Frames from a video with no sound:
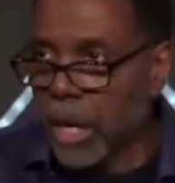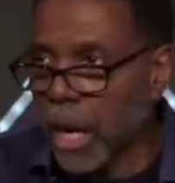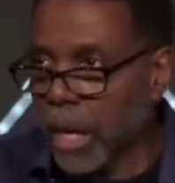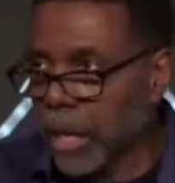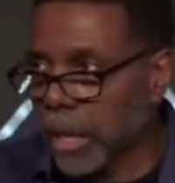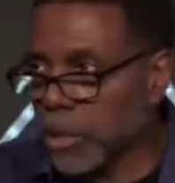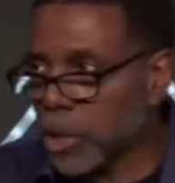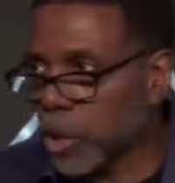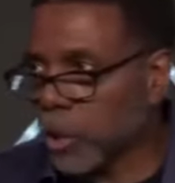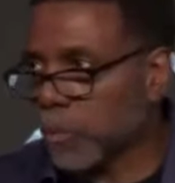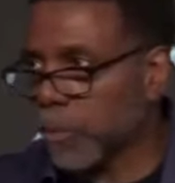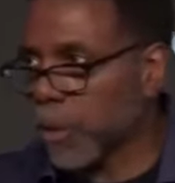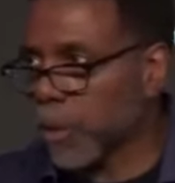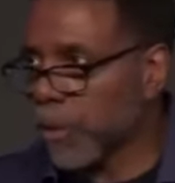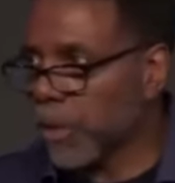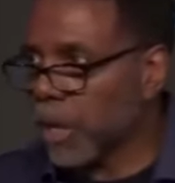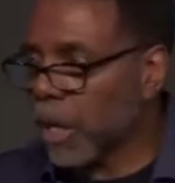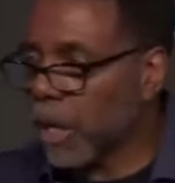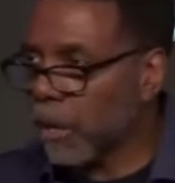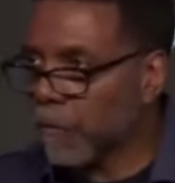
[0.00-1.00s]
A
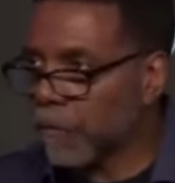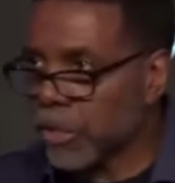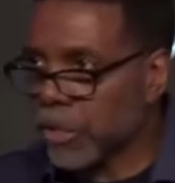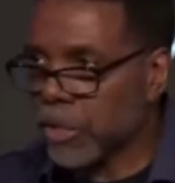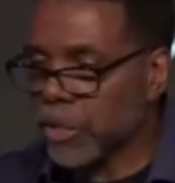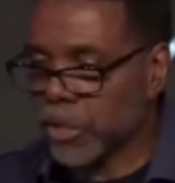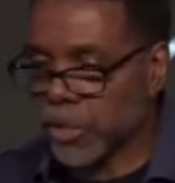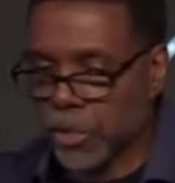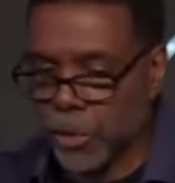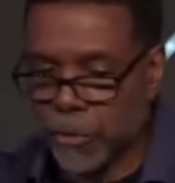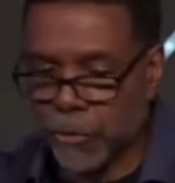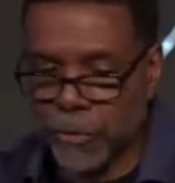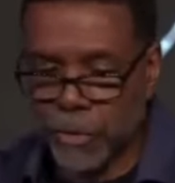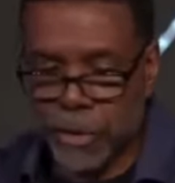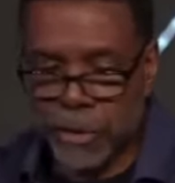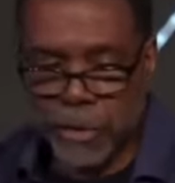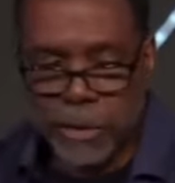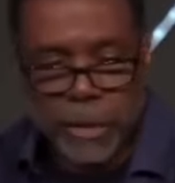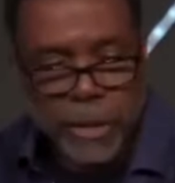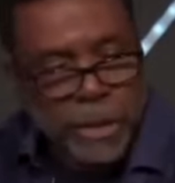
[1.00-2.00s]
spirit of a
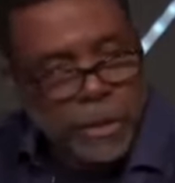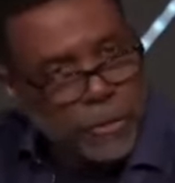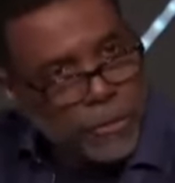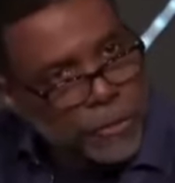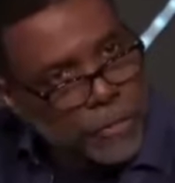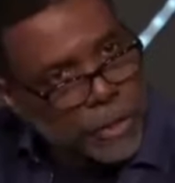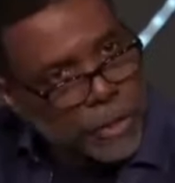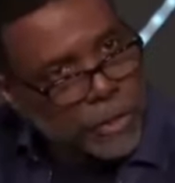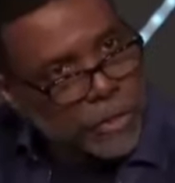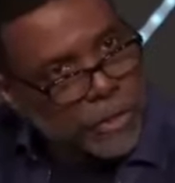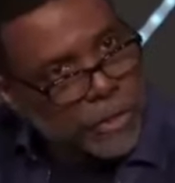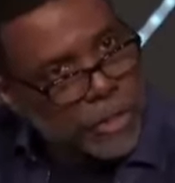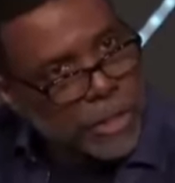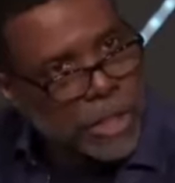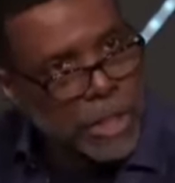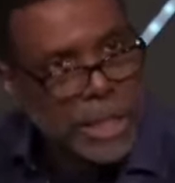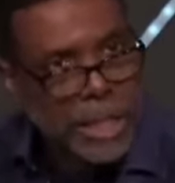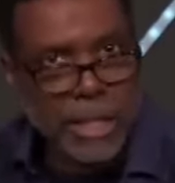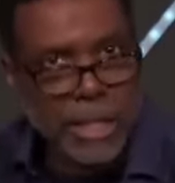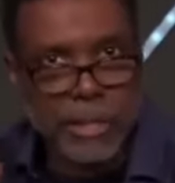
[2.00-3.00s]
servant feels the
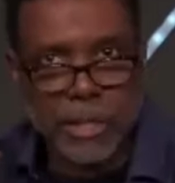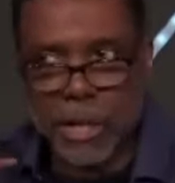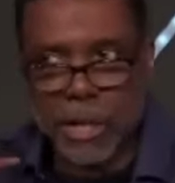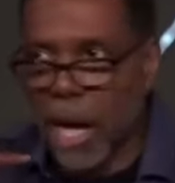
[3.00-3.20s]
need to